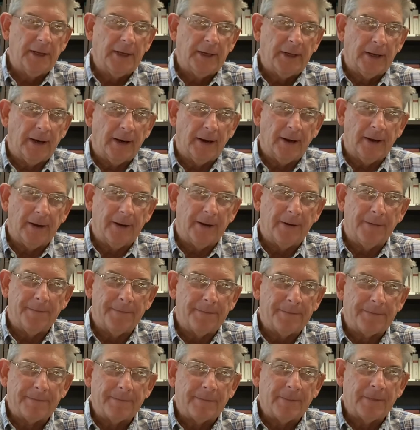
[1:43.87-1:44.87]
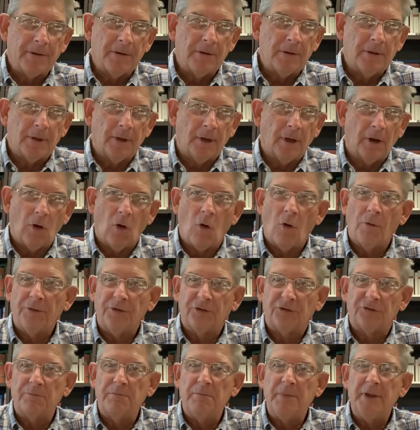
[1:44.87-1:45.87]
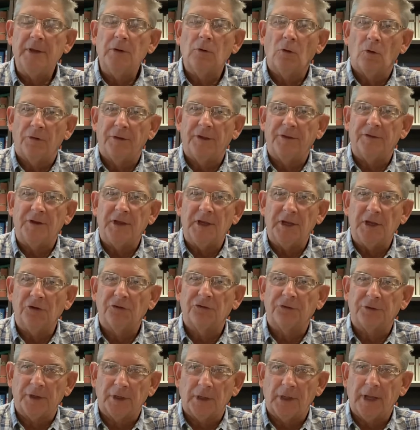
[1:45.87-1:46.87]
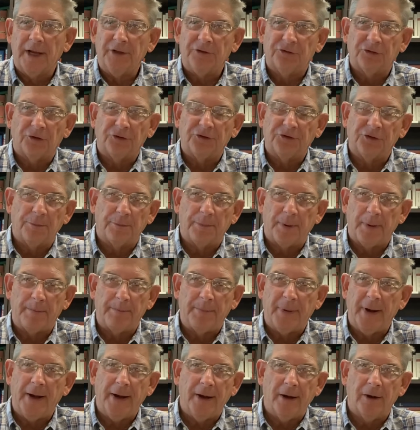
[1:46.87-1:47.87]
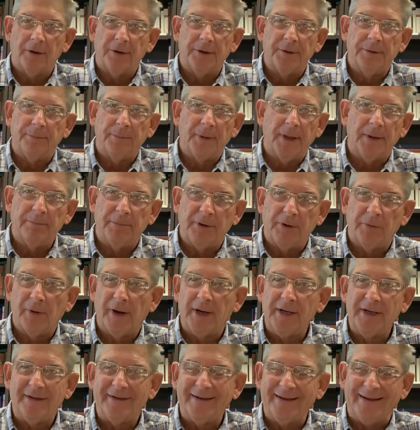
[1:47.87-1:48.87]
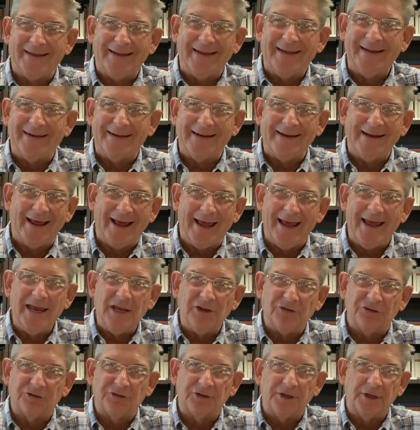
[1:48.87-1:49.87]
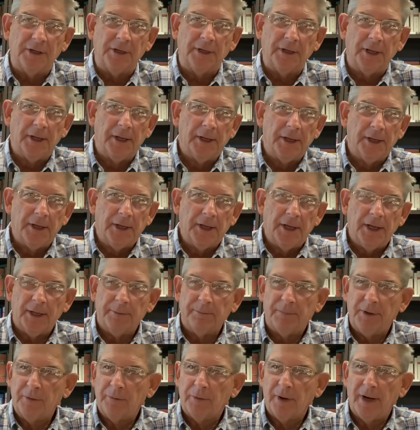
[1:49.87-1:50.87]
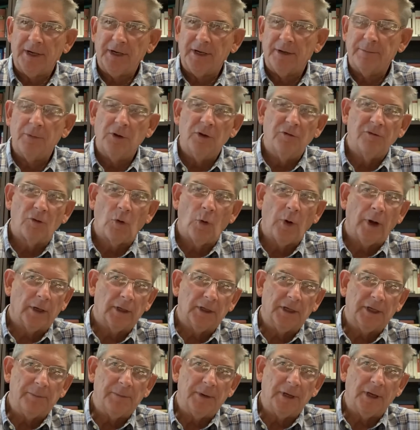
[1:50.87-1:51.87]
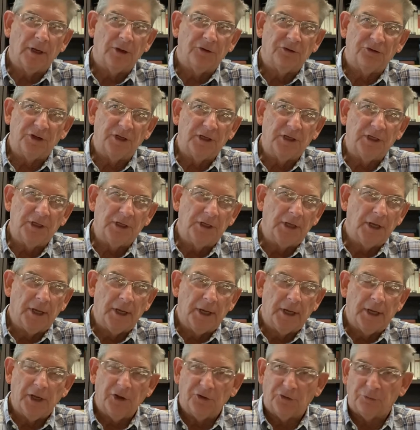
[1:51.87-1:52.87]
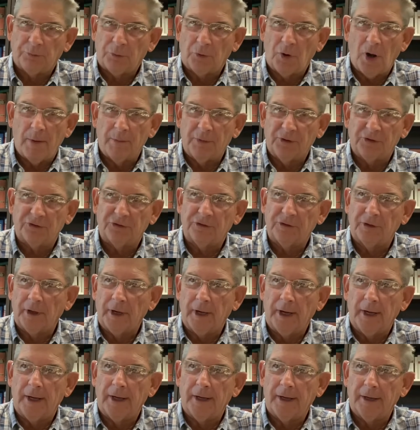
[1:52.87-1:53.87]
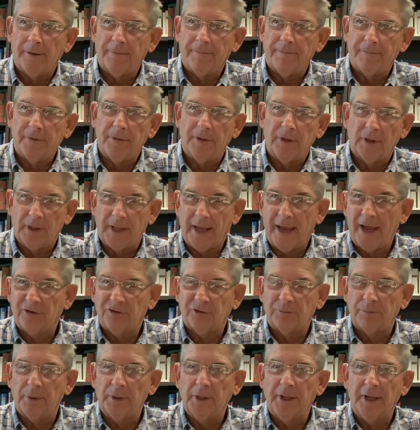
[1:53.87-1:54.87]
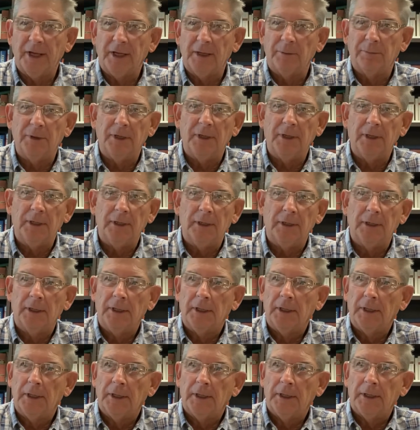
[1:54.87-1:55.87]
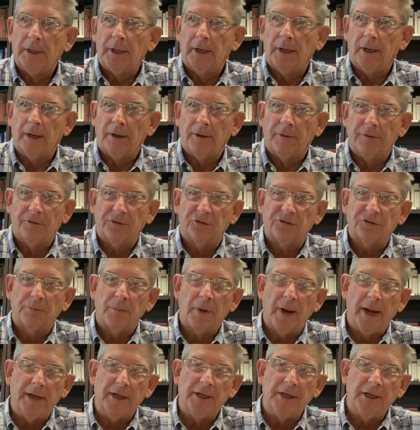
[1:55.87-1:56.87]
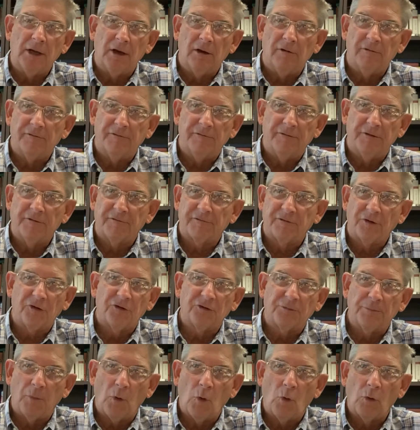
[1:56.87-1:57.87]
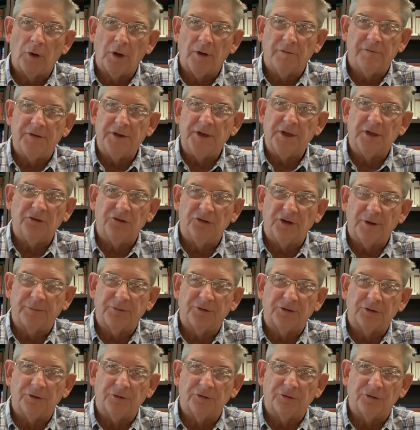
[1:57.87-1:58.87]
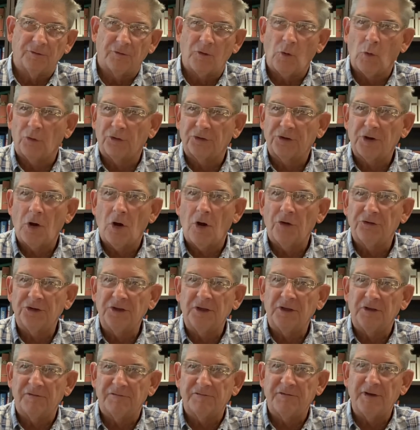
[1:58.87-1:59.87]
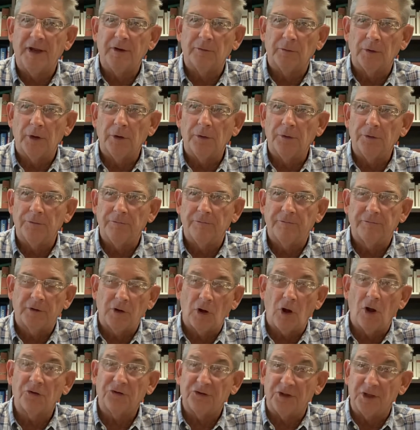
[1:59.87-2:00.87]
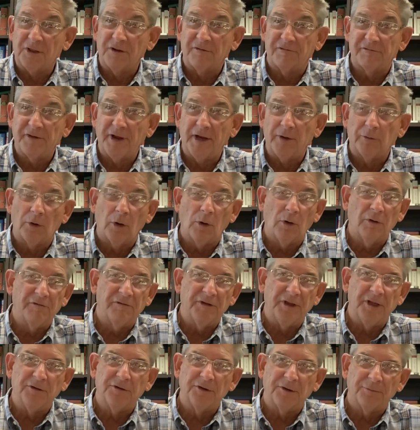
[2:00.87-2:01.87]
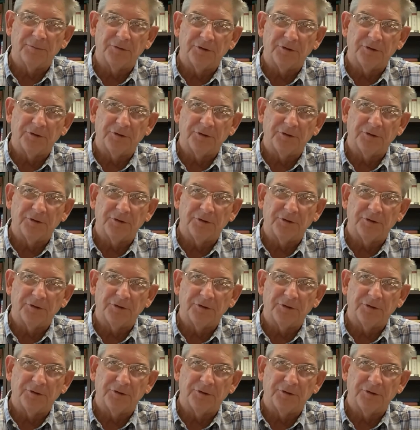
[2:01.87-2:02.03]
on this meal that the Israelites are to prepare and be ready to eat in haste and be ready to move quickly, because he has promised the last plague being the smiting of the firstborn of the Egyptians, of course, causing the Pharaoh of Egypt